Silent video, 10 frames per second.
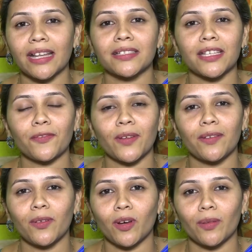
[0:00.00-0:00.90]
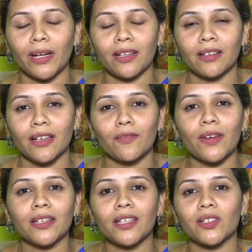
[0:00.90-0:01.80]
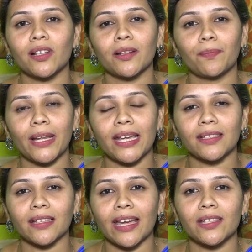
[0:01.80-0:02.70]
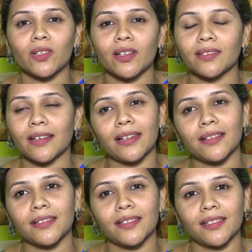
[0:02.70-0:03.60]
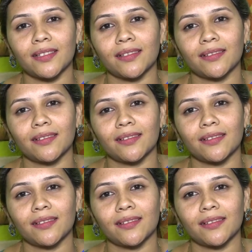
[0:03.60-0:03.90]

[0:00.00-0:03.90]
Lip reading: and safe environment where the children plays, enjoys and learns.